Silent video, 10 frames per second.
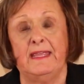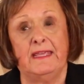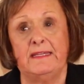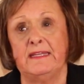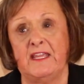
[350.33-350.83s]

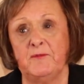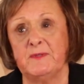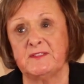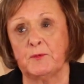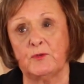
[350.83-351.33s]
and he gave
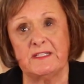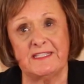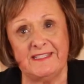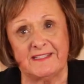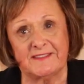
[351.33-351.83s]
me some
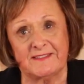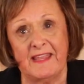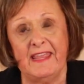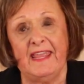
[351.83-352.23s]
critiques.